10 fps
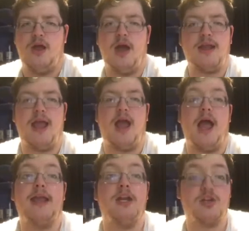Okay,
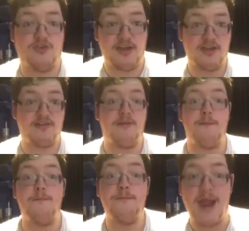I can agree you're an
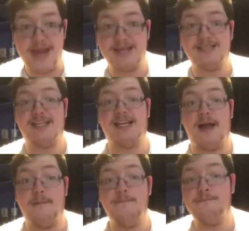amazing,
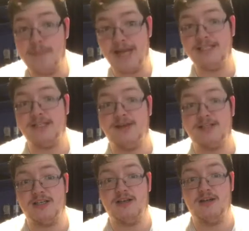amazing
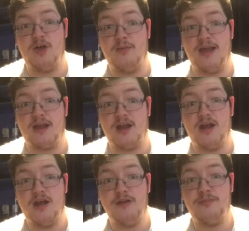wrestler, Omega,